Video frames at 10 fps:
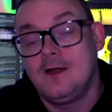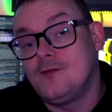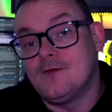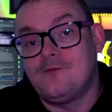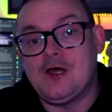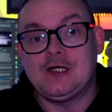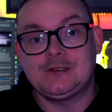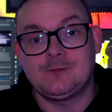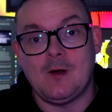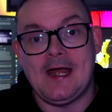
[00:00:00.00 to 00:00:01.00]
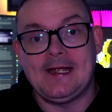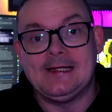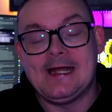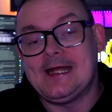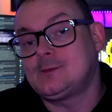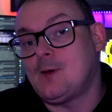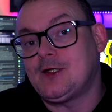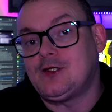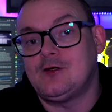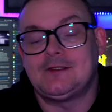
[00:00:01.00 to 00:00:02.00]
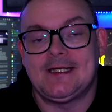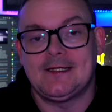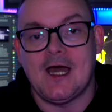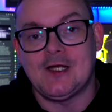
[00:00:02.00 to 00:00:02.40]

The first way is by using a